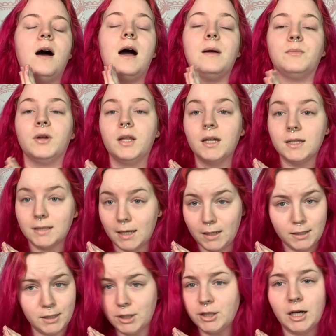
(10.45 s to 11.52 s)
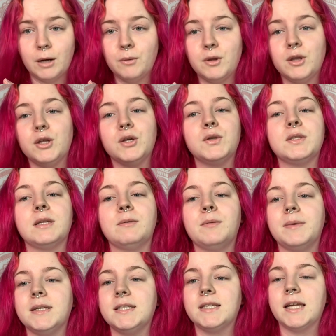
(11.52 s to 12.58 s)
I'm really excited to share with you some of
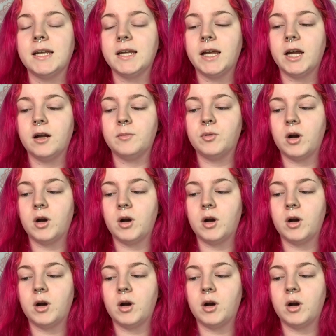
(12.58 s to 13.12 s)
my skincare